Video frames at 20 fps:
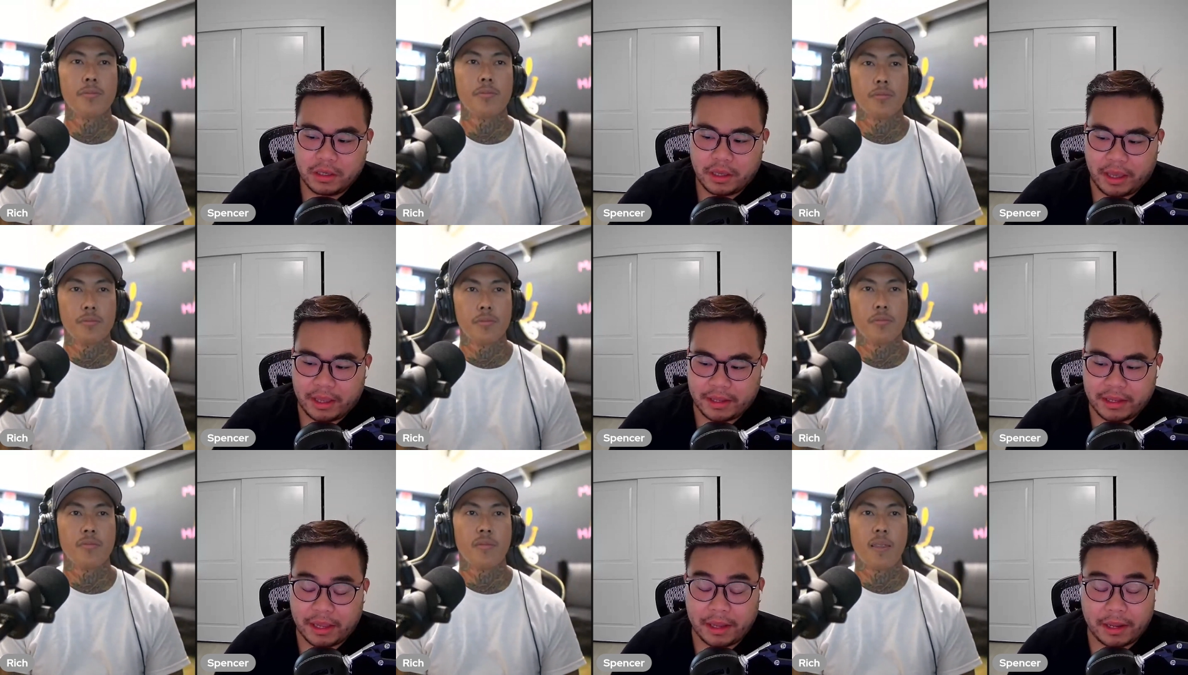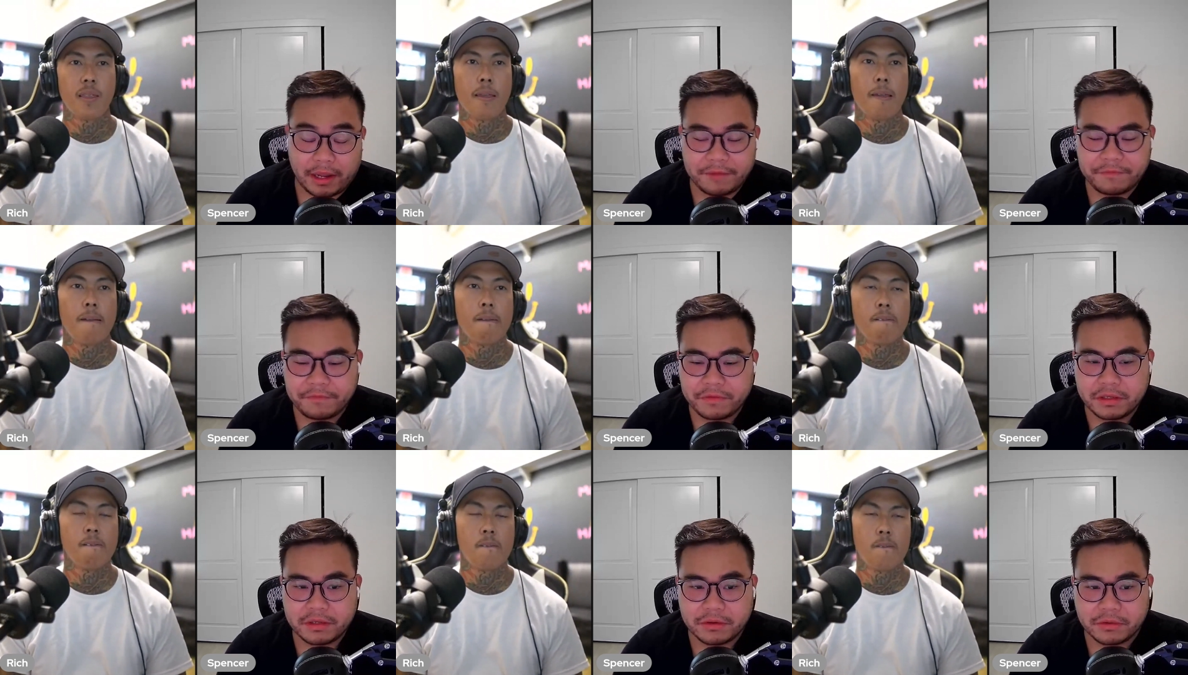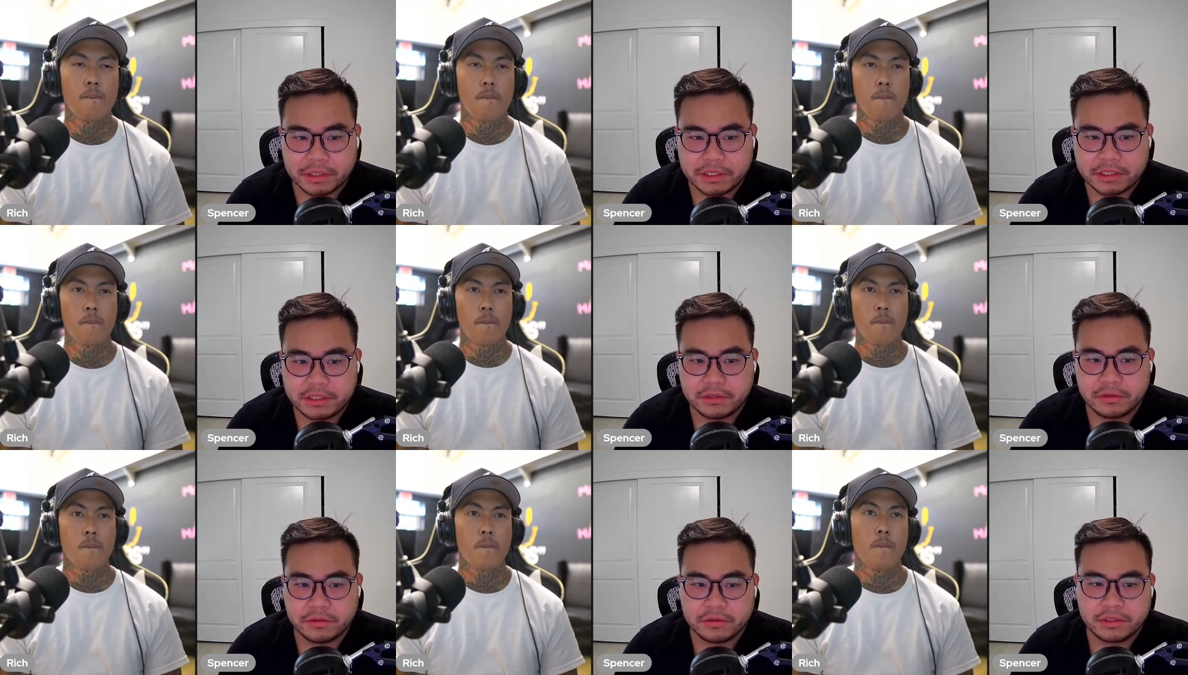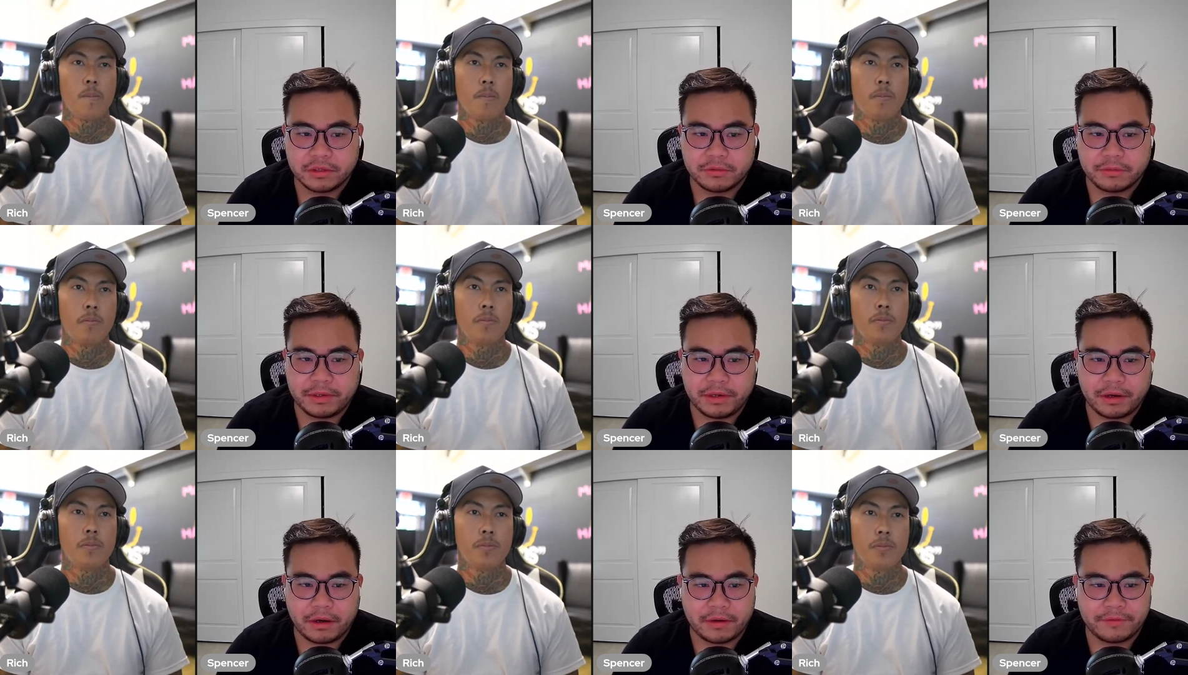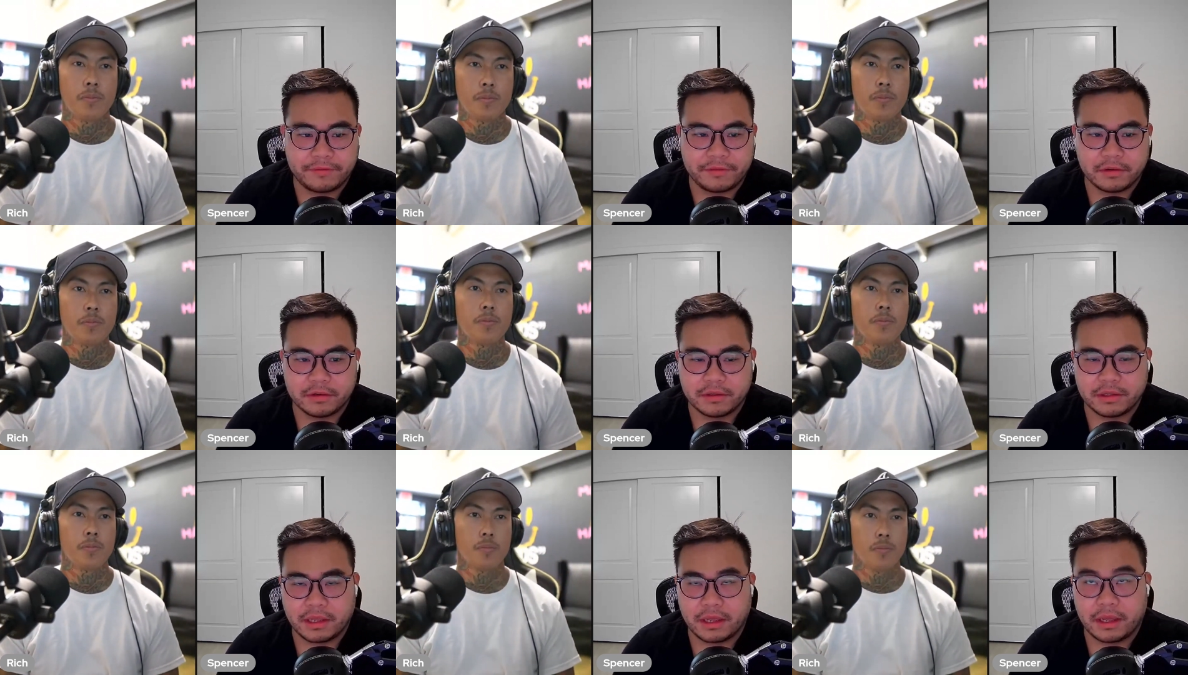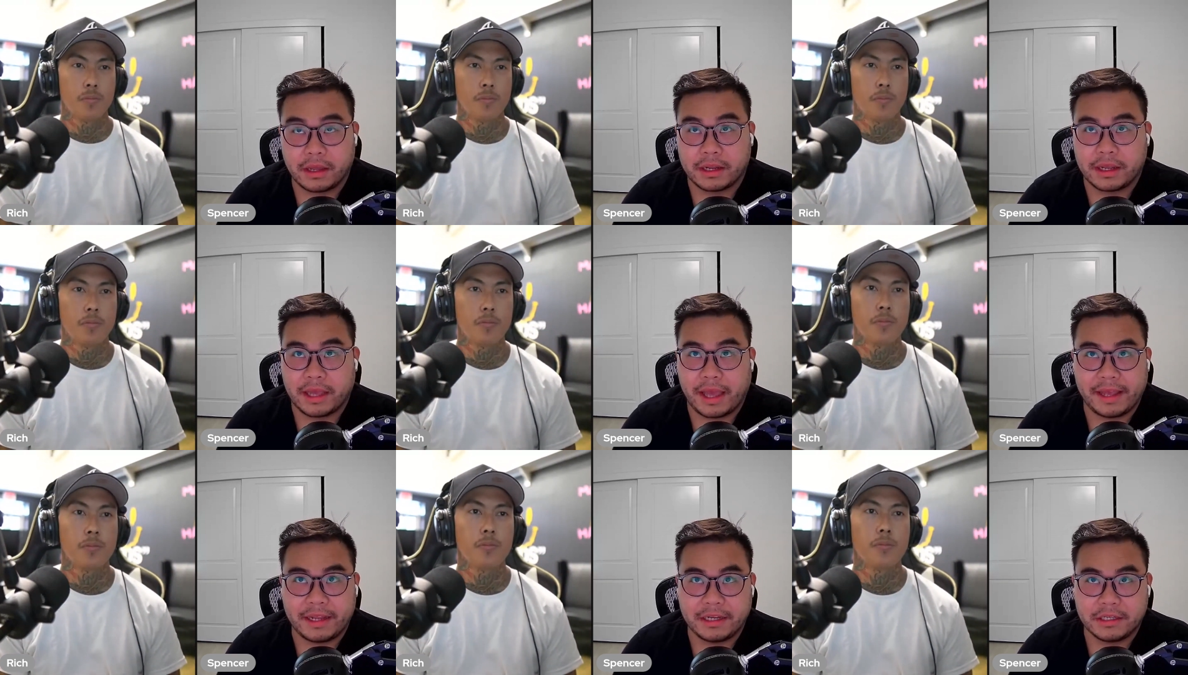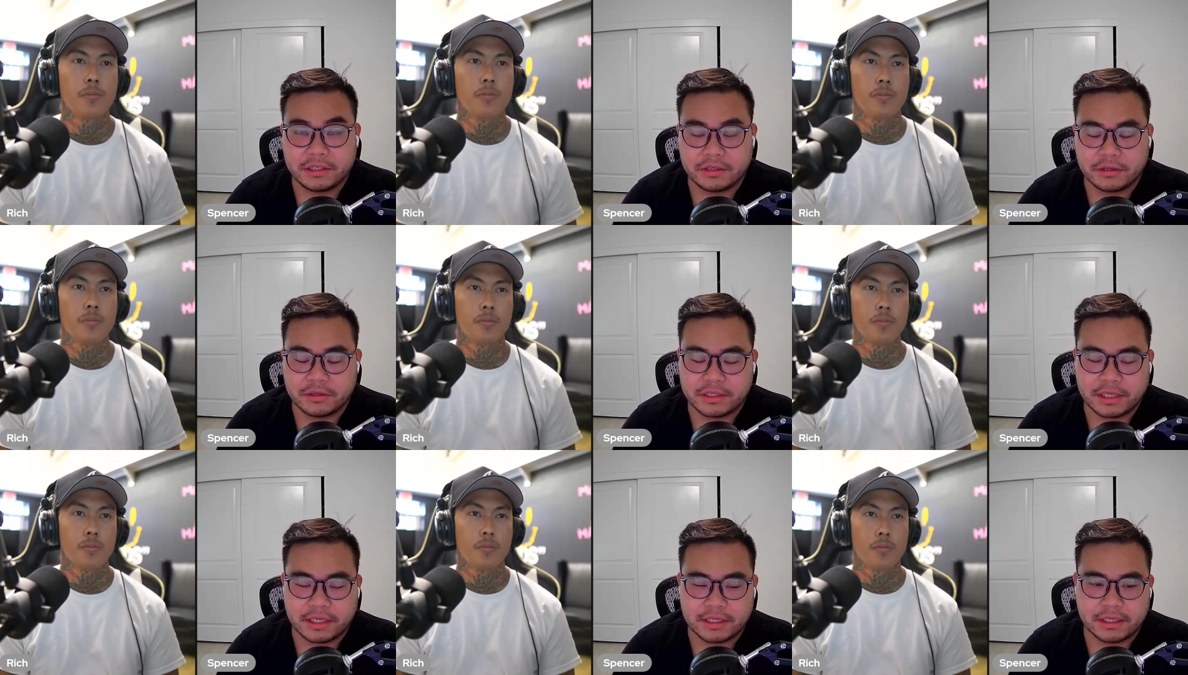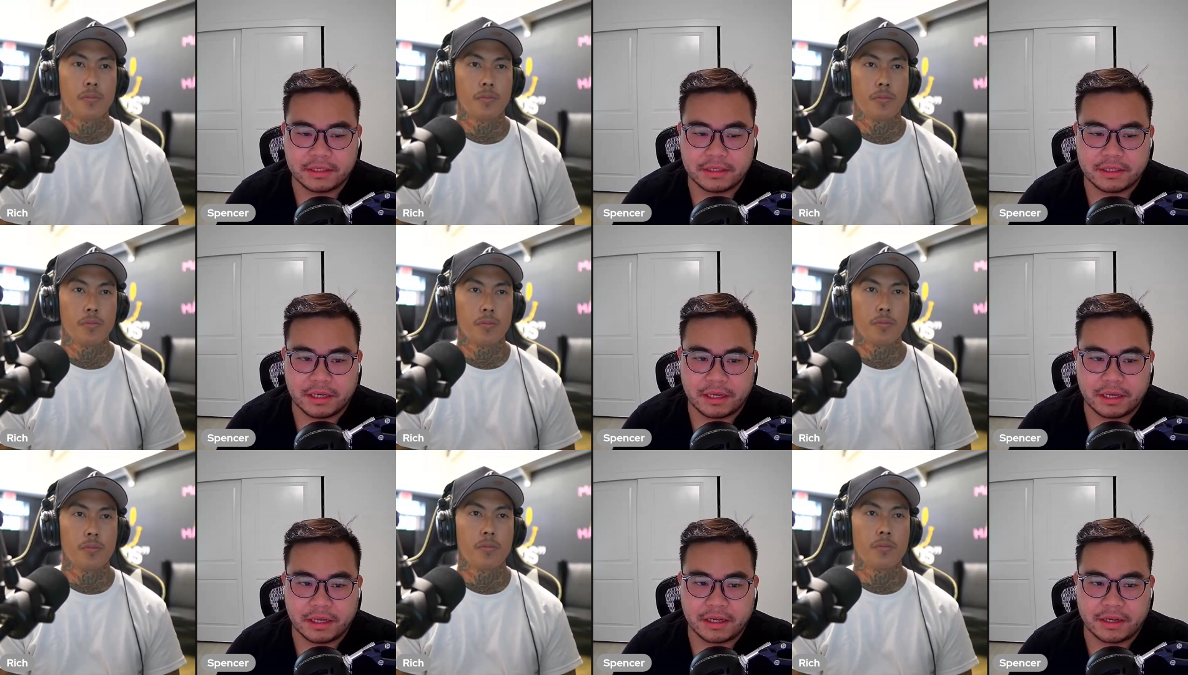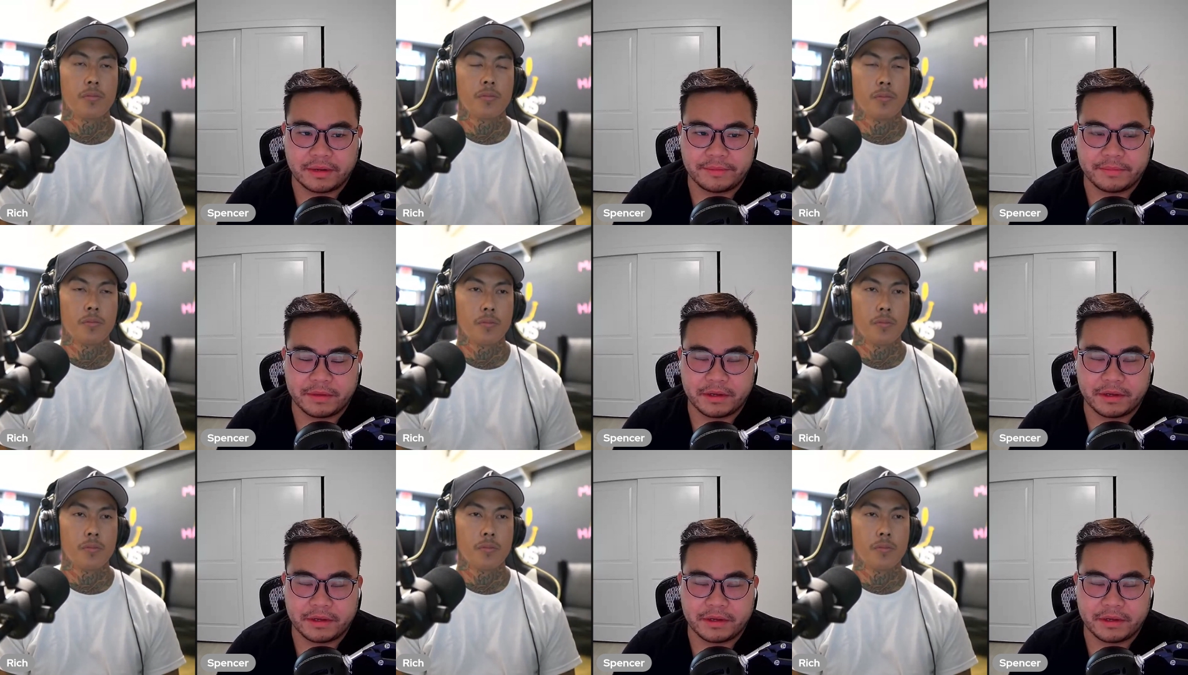Speaker 1: And that inventory too. So we offered like 8 shirts at the time,